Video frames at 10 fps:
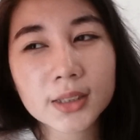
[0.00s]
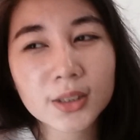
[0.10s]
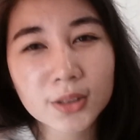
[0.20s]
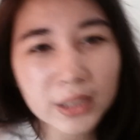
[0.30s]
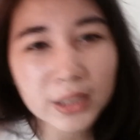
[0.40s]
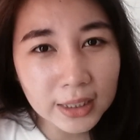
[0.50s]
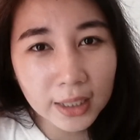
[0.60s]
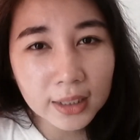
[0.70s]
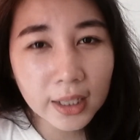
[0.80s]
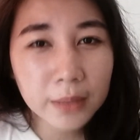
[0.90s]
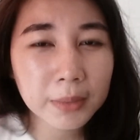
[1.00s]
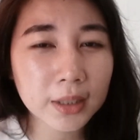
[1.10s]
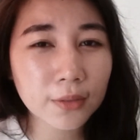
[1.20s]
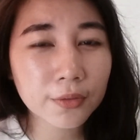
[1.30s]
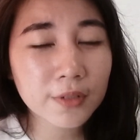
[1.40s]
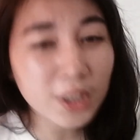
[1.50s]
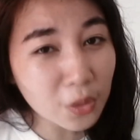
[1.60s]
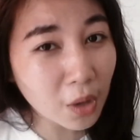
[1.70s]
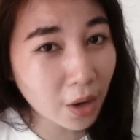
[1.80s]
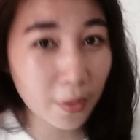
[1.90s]
So you can take the Nmat if
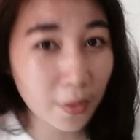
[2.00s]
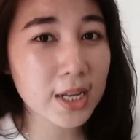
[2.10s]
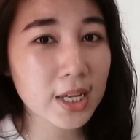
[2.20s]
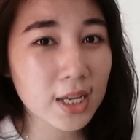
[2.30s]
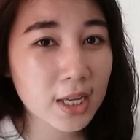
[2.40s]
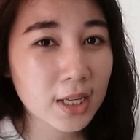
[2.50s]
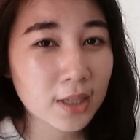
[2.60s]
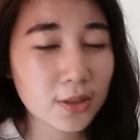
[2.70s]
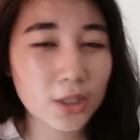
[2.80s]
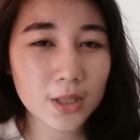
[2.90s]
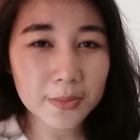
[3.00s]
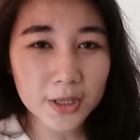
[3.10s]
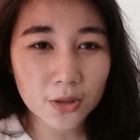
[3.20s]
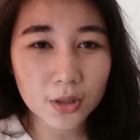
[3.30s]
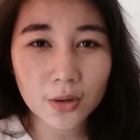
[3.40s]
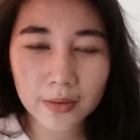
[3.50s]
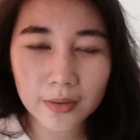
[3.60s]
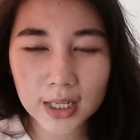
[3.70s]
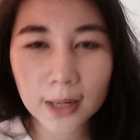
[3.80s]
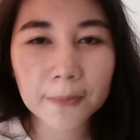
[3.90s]
you are ready. So just make sure you are
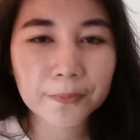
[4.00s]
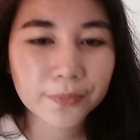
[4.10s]
ready.